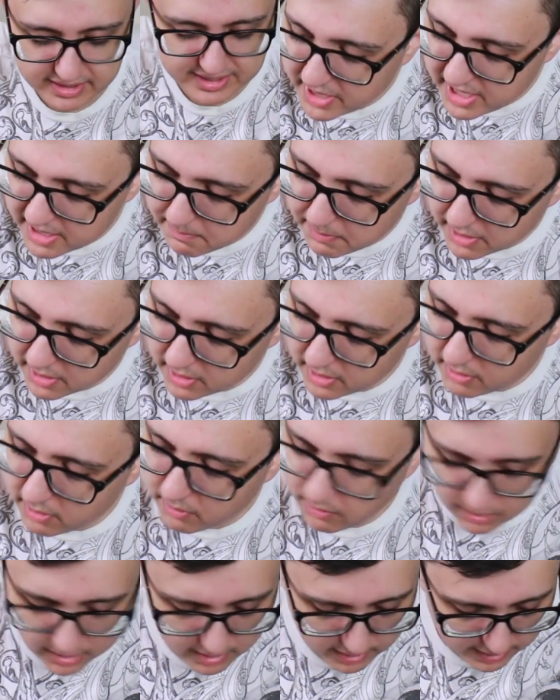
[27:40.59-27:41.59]
Peanut
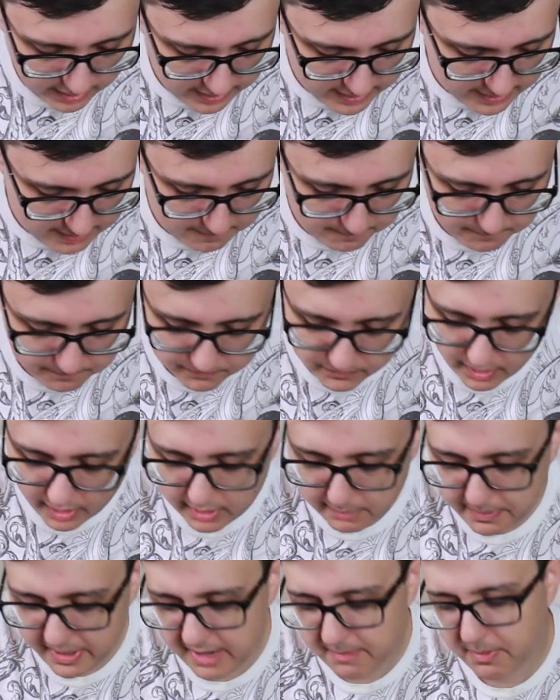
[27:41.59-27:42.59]
butter,
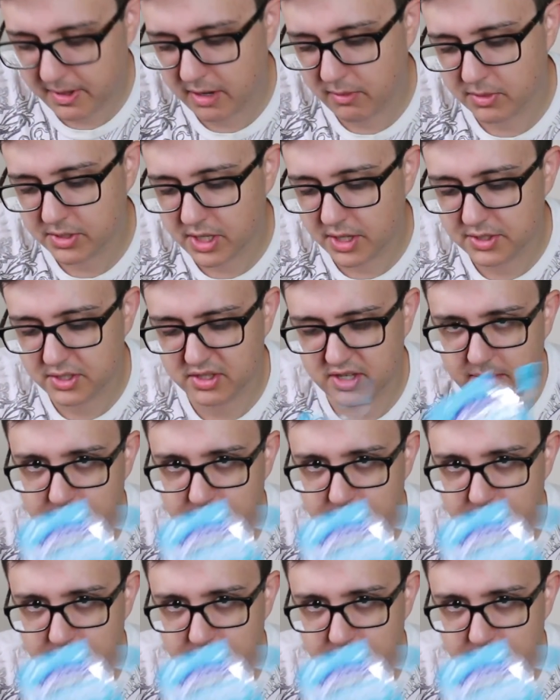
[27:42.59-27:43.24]
the peanut butter was also